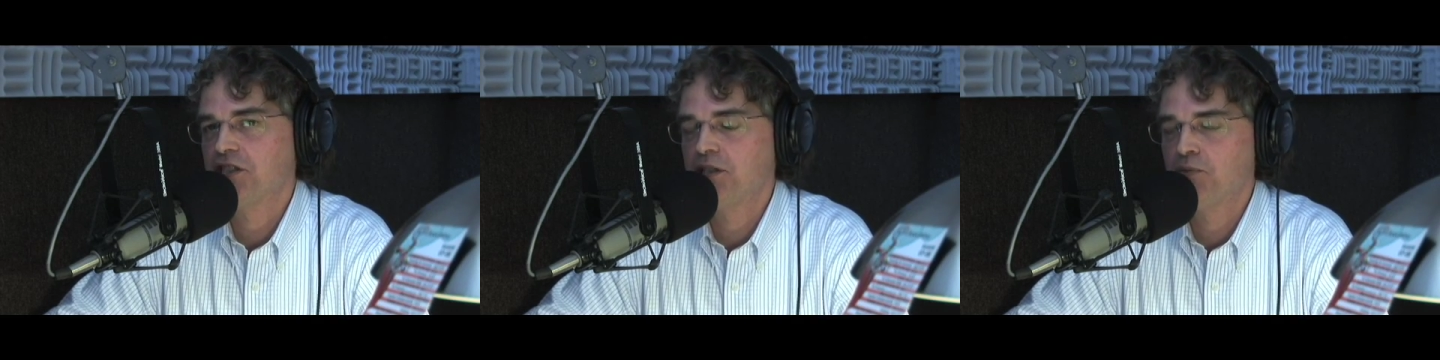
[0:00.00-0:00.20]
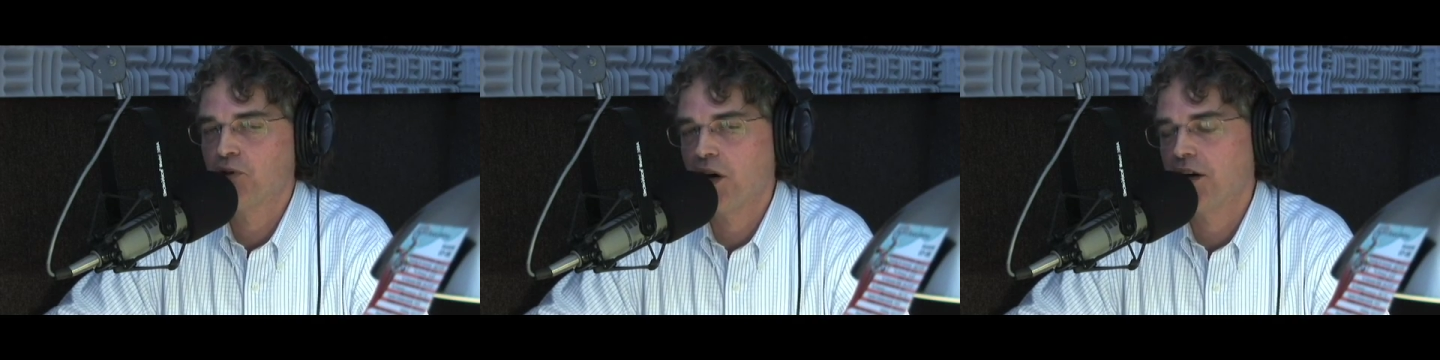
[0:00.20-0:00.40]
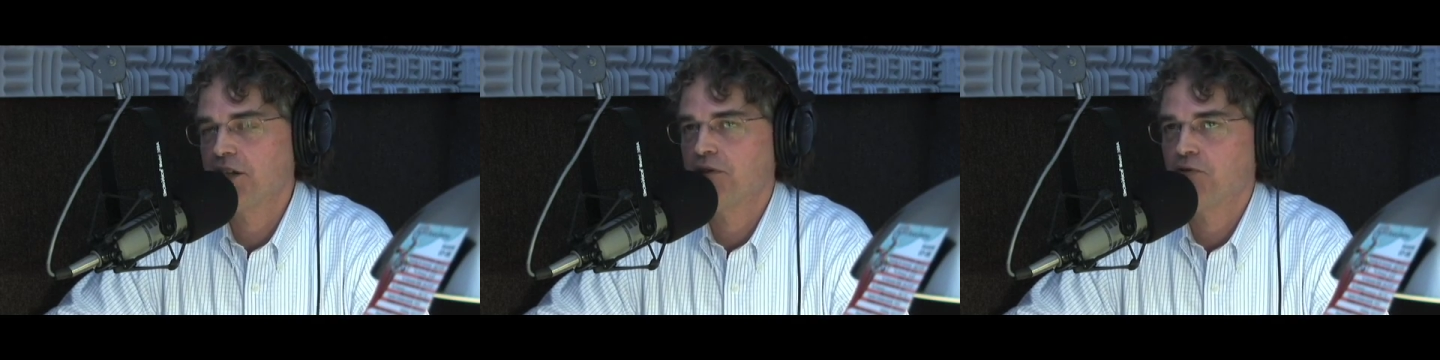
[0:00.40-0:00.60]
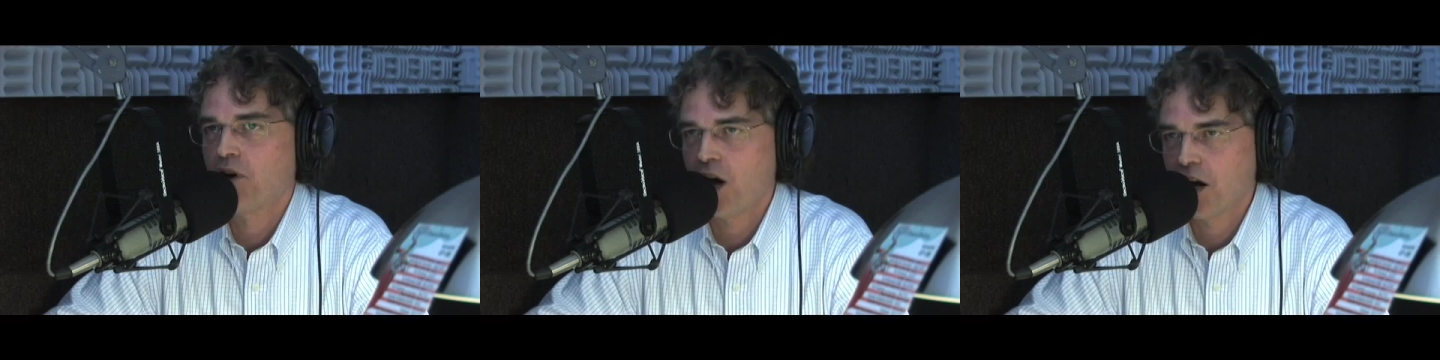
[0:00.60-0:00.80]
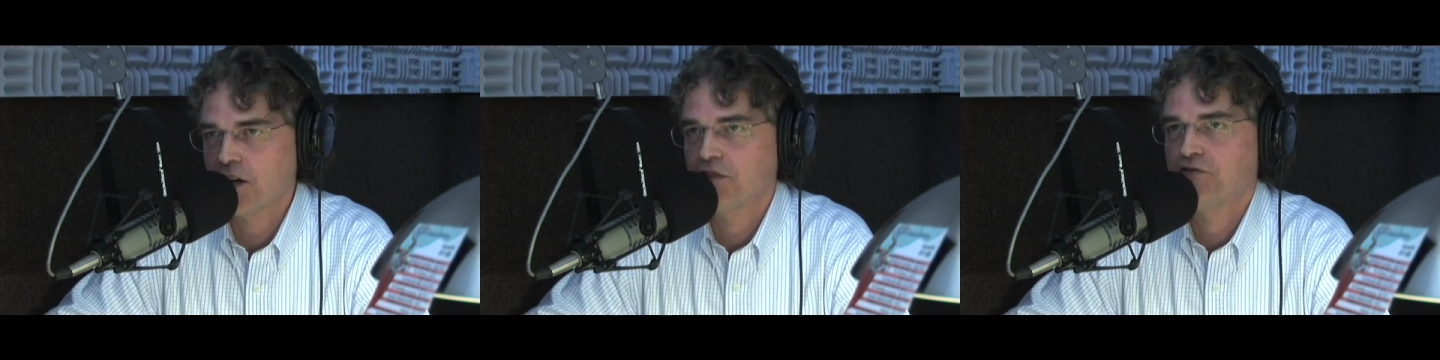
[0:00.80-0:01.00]
He brought in
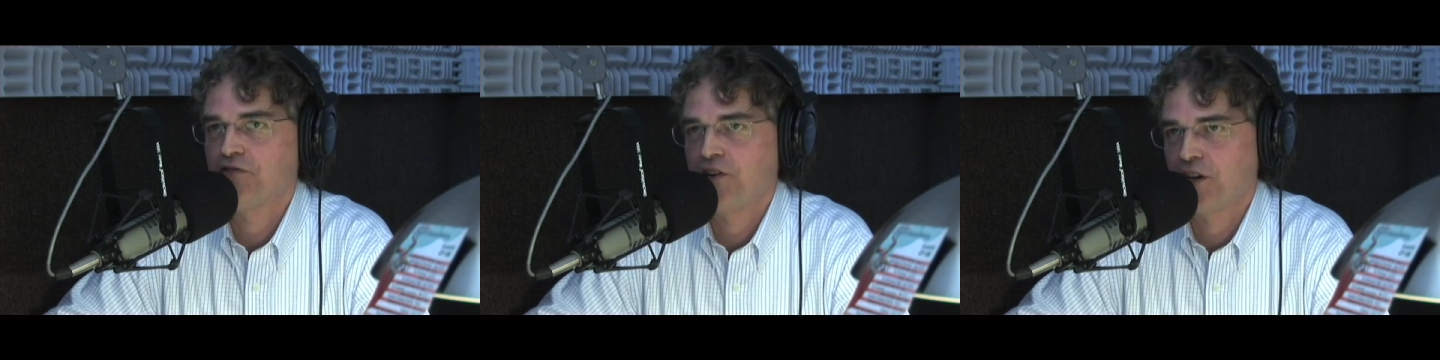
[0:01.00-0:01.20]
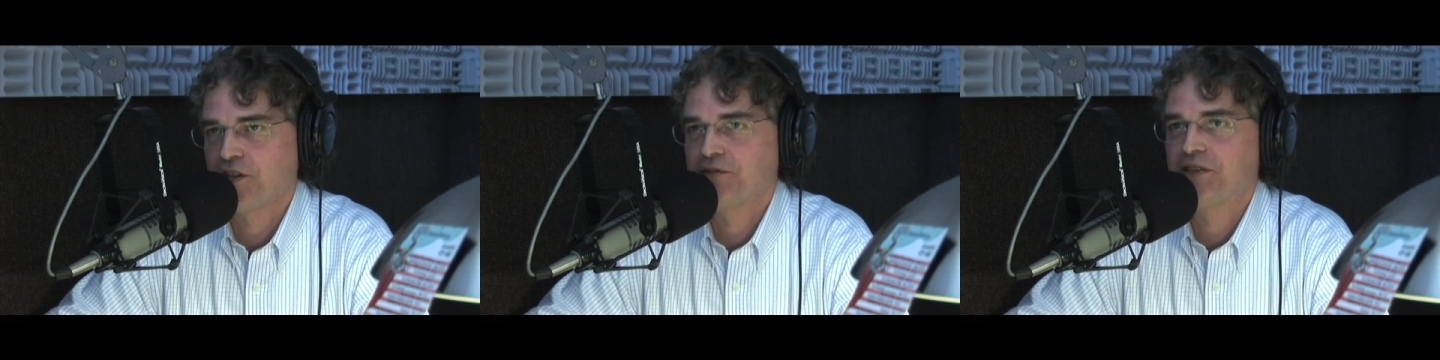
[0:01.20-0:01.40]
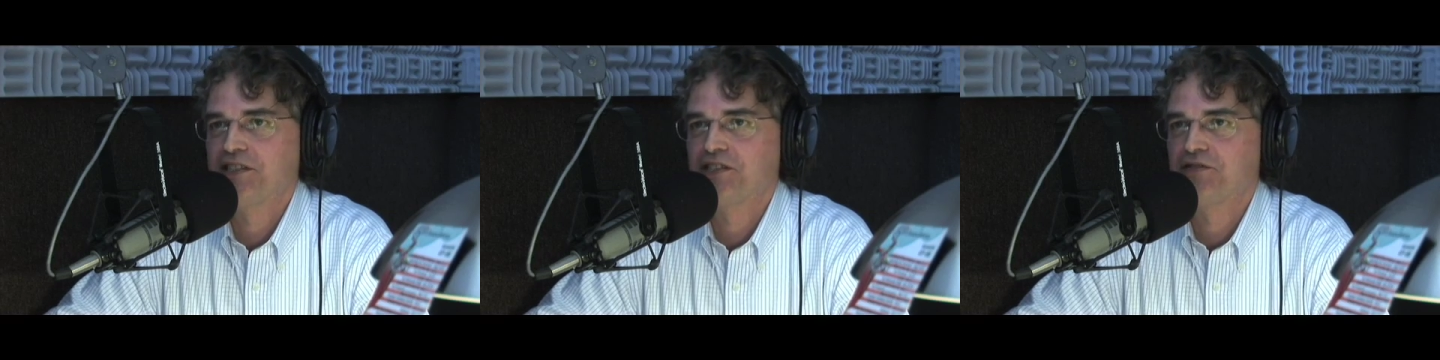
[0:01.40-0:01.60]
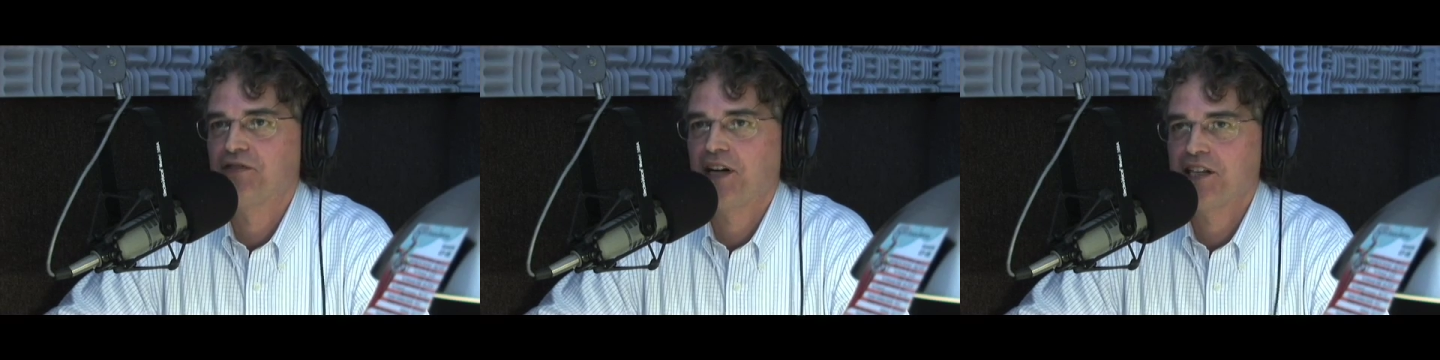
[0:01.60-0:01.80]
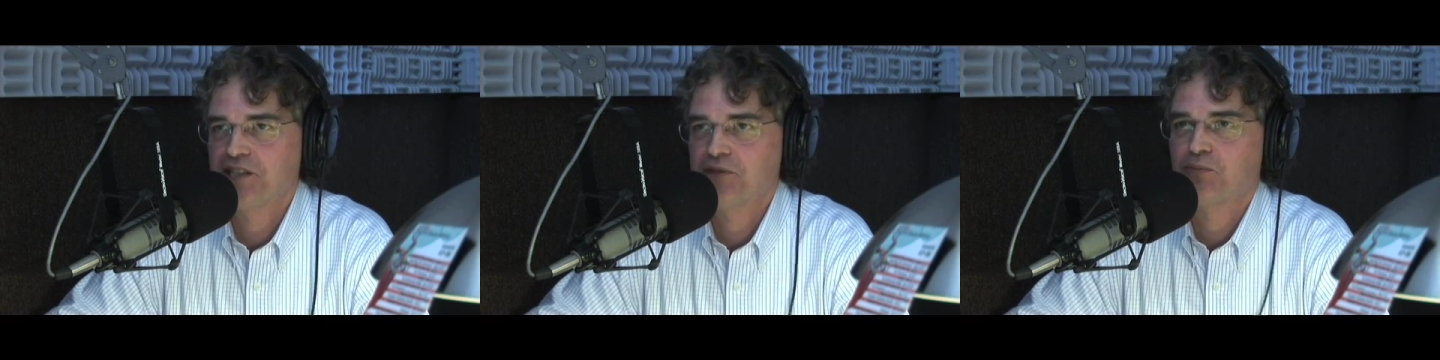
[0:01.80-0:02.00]
Rockefeller as a
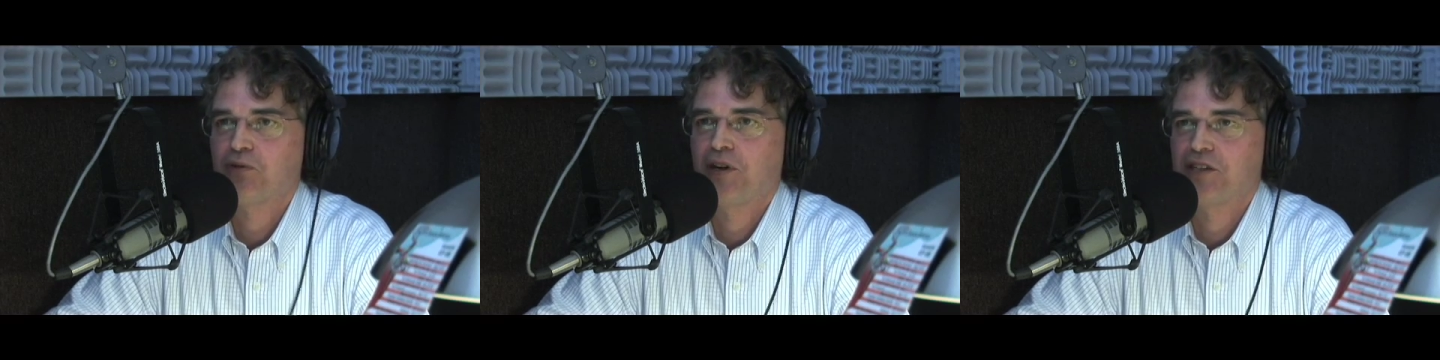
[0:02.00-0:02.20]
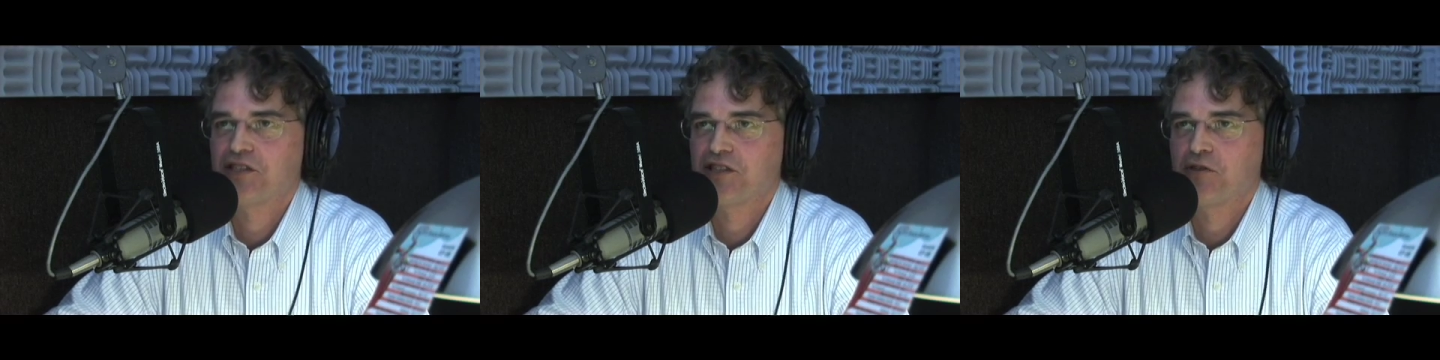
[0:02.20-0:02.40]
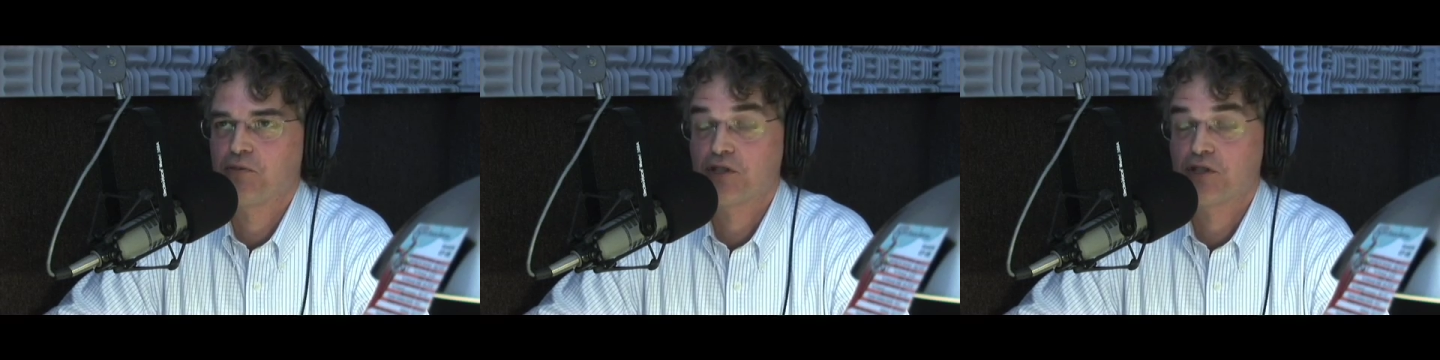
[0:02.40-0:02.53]
vice president,